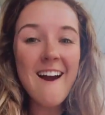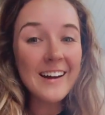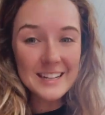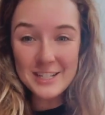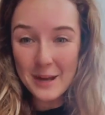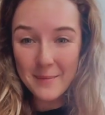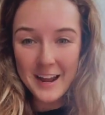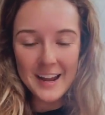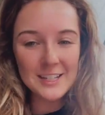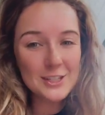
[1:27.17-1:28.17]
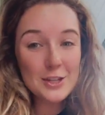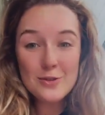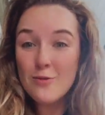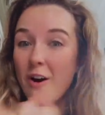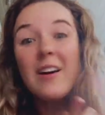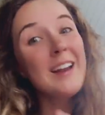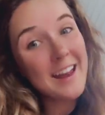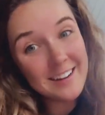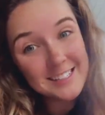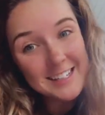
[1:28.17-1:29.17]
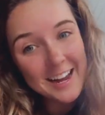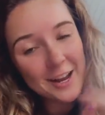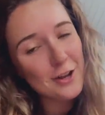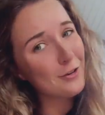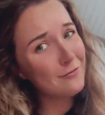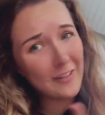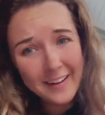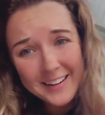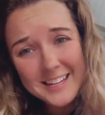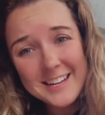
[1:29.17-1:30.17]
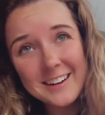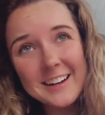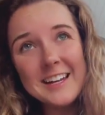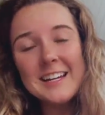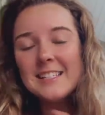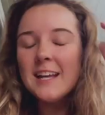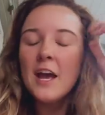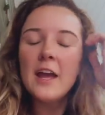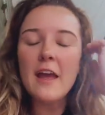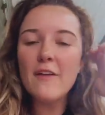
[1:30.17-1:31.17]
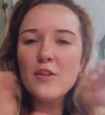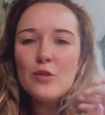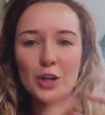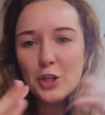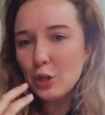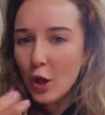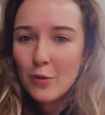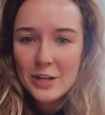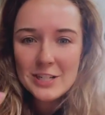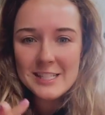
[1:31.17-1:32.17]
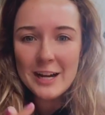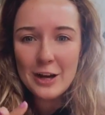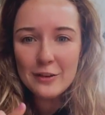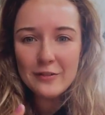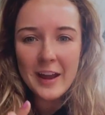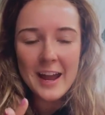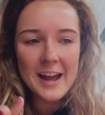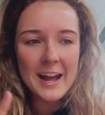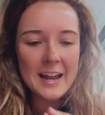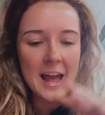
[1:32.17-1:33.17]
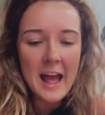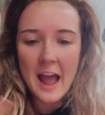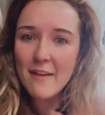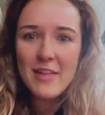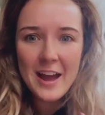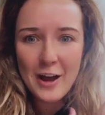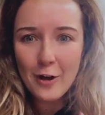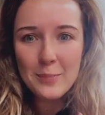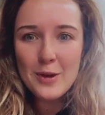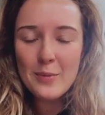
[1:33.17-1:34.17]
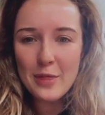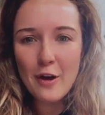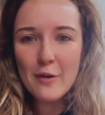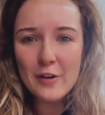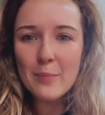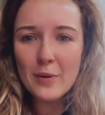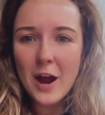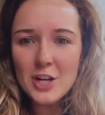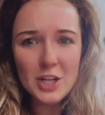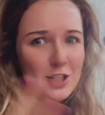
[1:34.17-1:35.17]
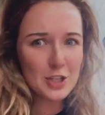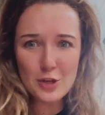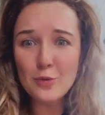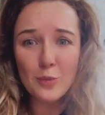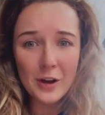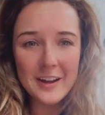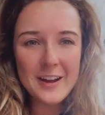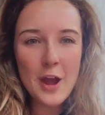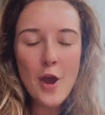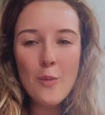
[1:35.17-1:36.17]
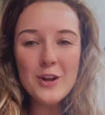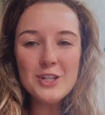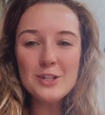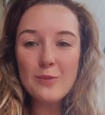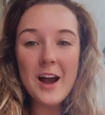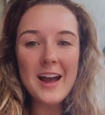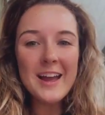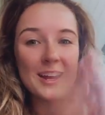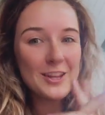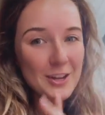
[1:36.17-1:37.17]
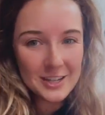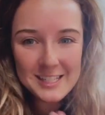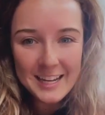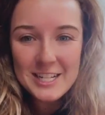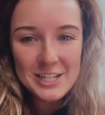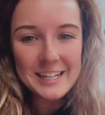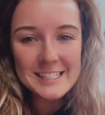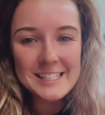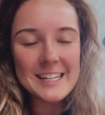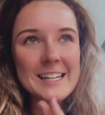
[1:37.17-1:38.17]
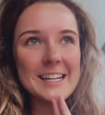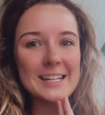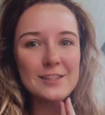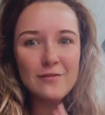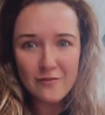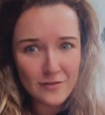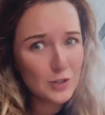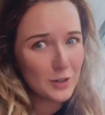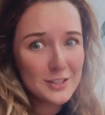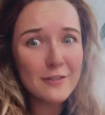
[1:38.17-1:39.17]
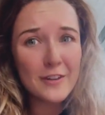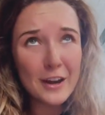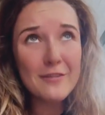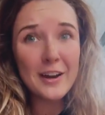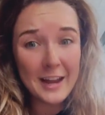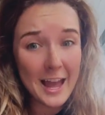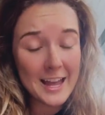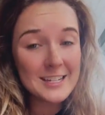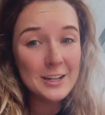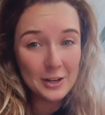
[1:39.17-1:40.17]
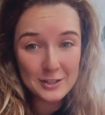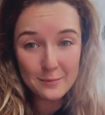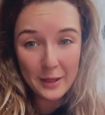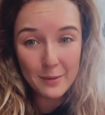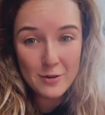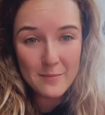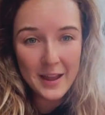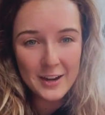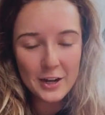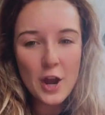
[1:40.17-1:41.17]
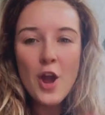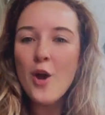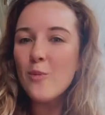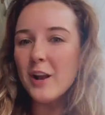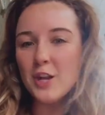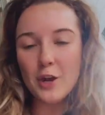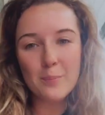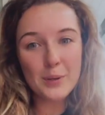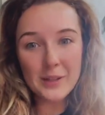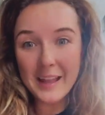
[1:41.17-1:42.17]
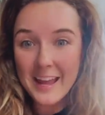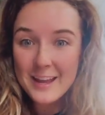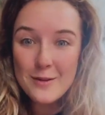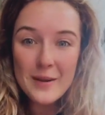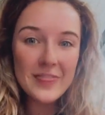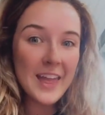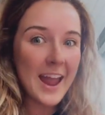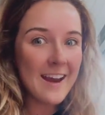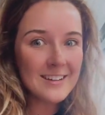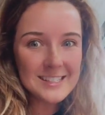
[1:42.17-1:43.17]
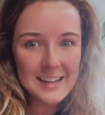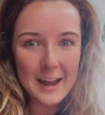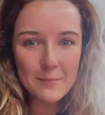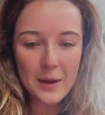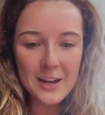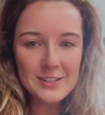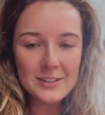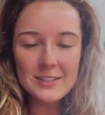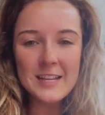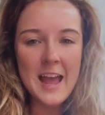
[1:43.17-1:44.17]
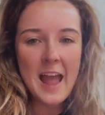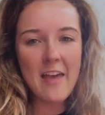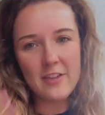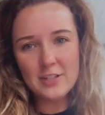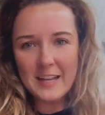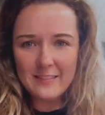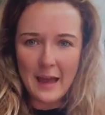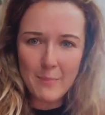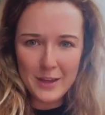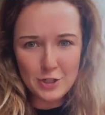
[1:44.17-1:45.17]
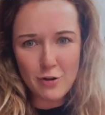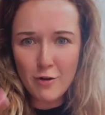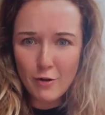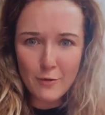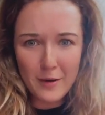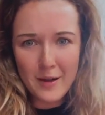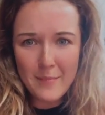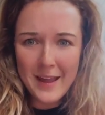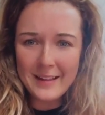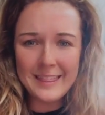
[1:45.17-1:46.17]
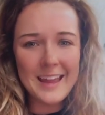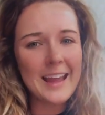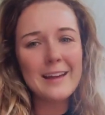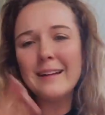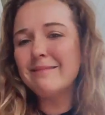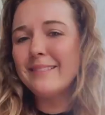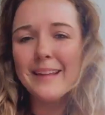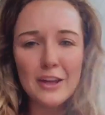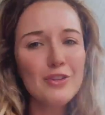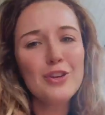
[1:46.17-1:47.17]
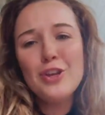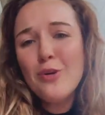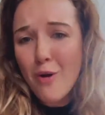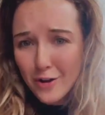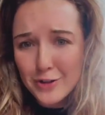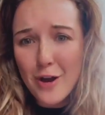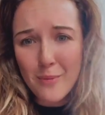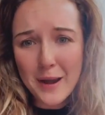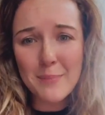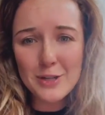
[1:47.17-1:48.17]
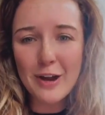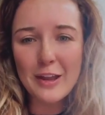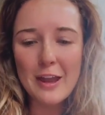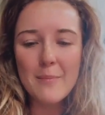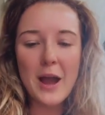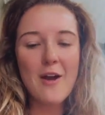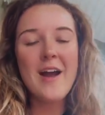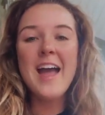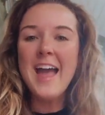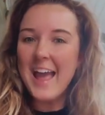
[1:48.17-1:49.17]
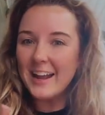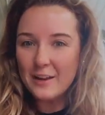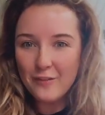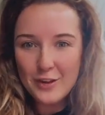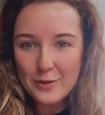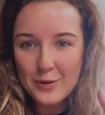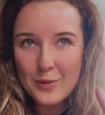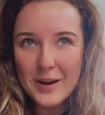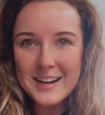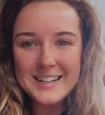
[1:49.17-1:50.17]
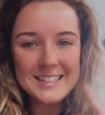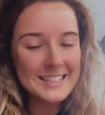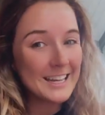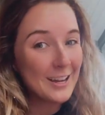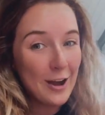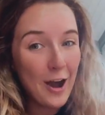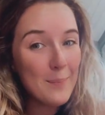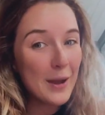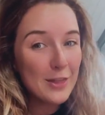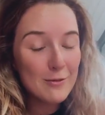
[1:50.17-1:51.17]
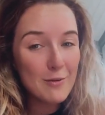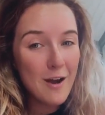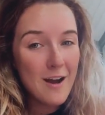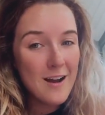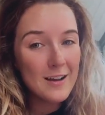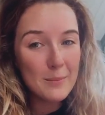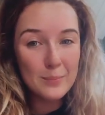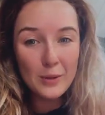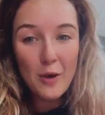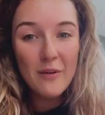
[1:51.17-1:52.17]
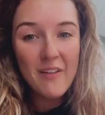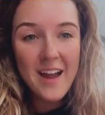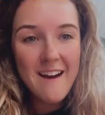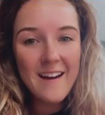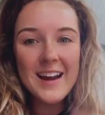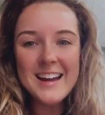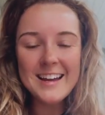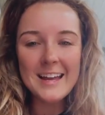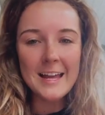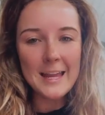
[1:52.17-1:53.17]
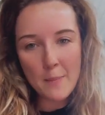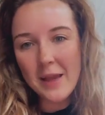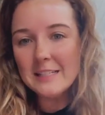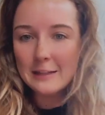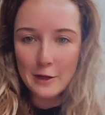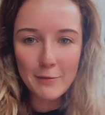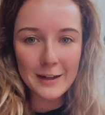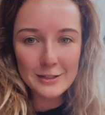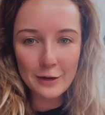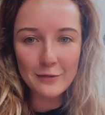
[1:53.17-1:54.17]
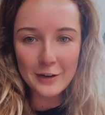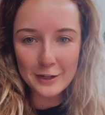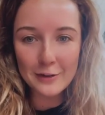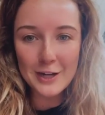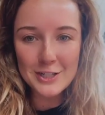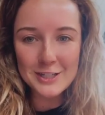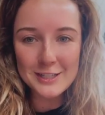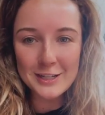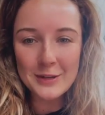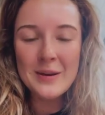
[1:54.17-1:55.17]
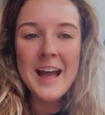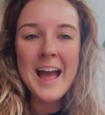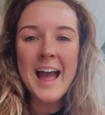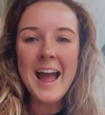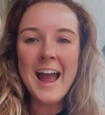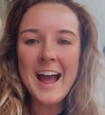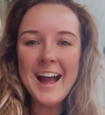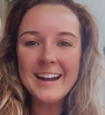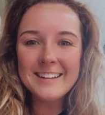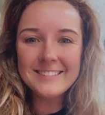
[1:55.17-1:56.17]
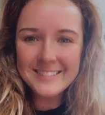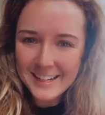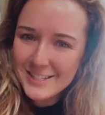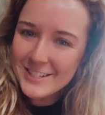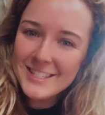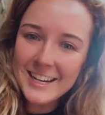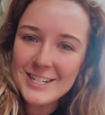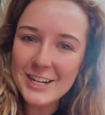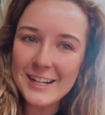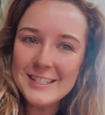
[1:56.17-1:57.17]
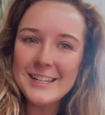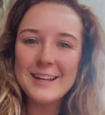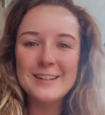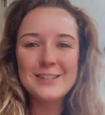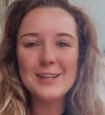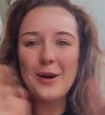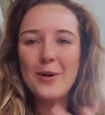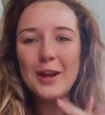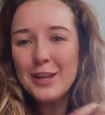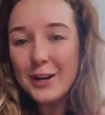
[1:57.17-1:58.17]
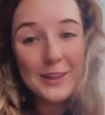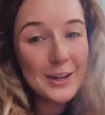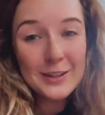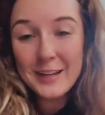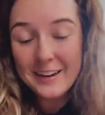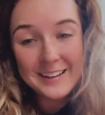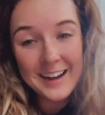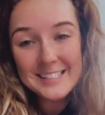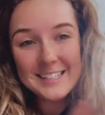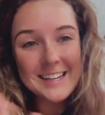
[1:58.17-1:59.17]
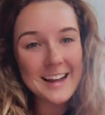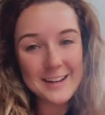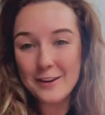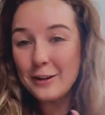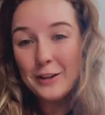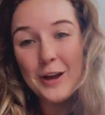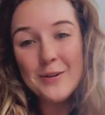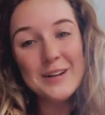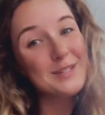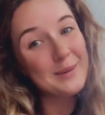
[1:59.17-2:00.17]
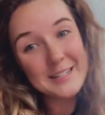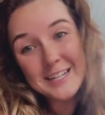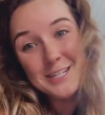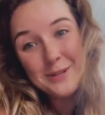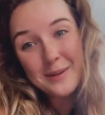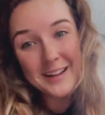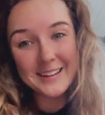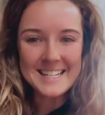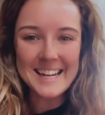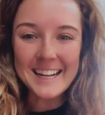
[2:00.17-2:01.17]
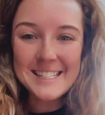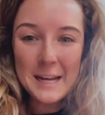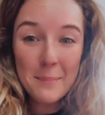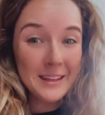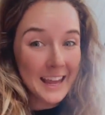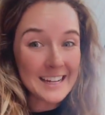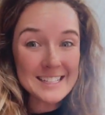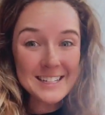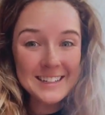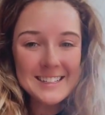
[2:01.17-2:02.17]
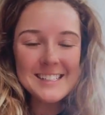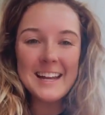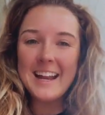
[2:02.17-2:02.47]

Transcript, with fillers: All right, Geminis, you are an air sign. You're very curious. If you could clone yourself and have that help you with all of your projects, you would, which is why your second chance scene is towards the very, very end in Curse of Blackmore Manor when you're playing with the air sign puzzles and there's like that big, strong robot man thing. You all know what I'm talking about. And if you uh, get caught by the wrong blow of air, he basically runs over and crushes you. And that's your second chance scene. So your little curiosity and your clone is what did you win. Next up, cancers.